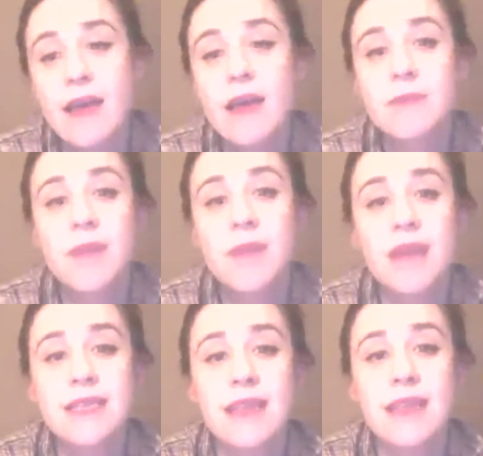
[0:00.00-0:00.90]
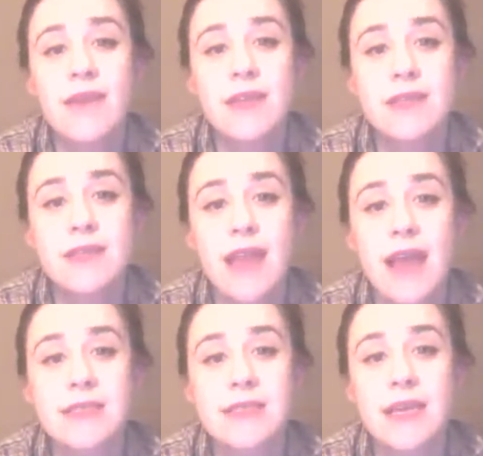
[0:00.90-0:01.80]
not seeing the evidence of
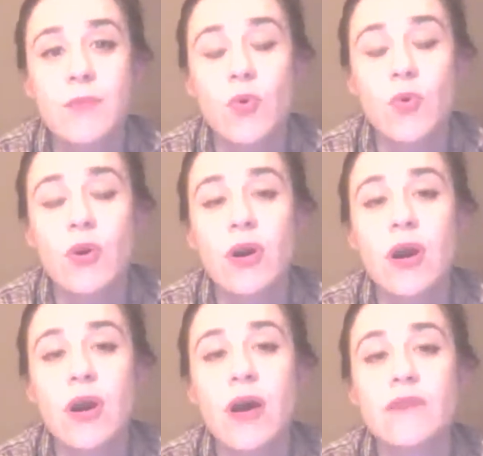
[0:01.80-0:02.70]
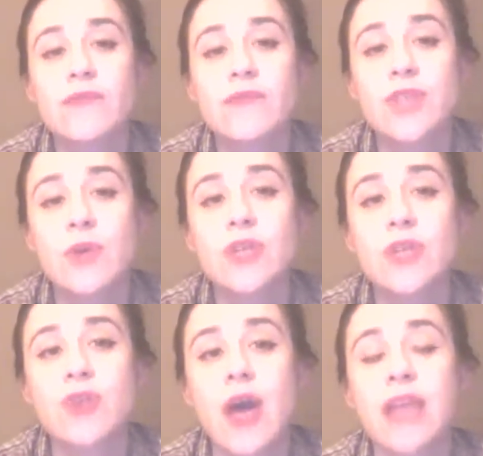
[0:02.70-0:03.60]
that. I see more of Jonah
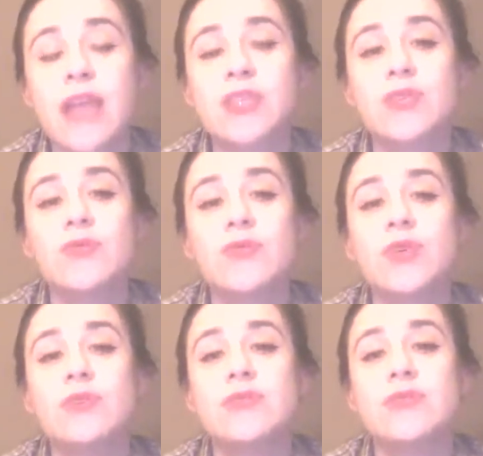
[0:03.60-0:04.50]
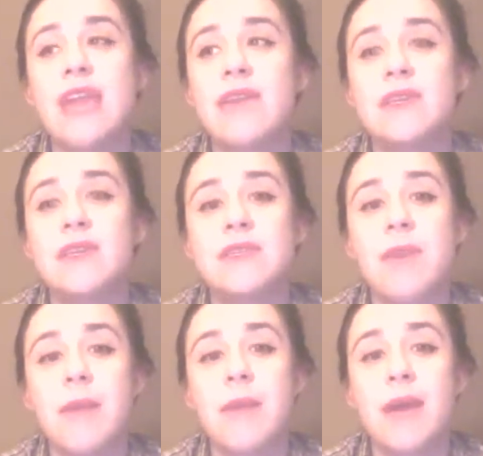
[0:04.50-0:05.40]
trying to use David to
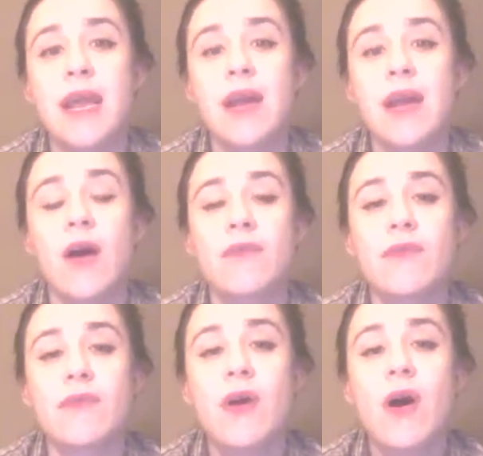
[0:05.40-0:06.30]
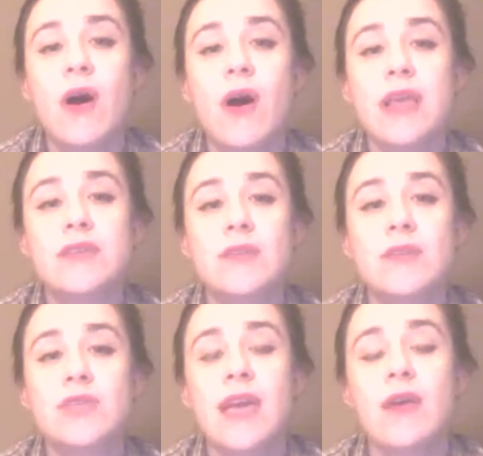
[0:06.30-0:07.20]
make money on his
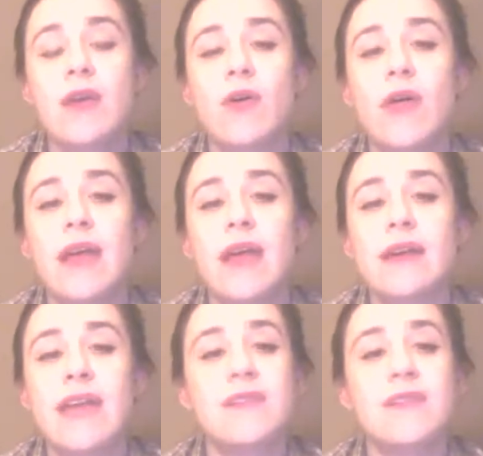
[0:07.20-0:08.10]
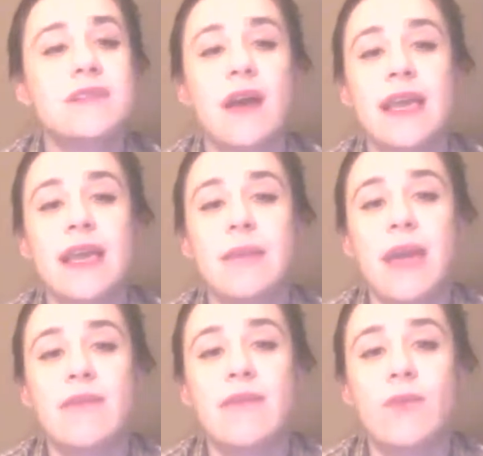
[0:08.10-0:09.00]
own channel, and David's not getting
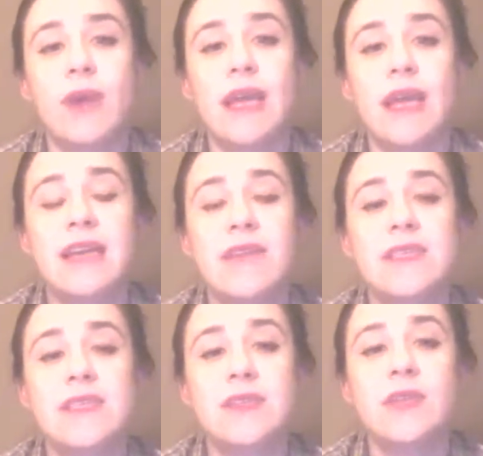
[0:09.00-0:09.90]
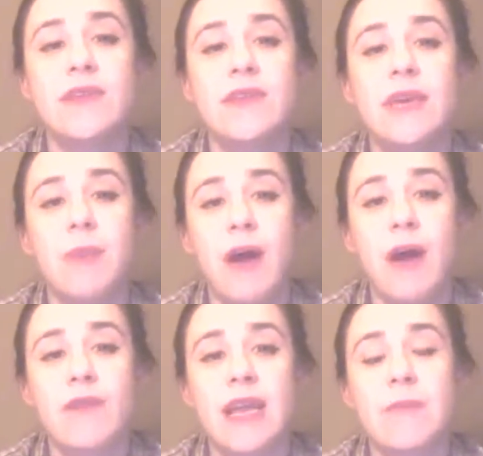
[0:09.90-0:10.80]
paid for it. And David's still living in
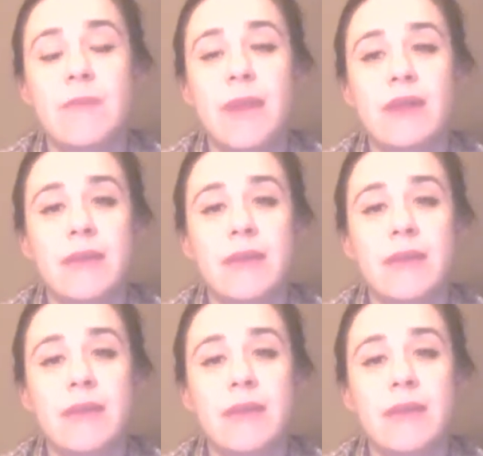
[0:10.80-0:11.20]
poverty and barely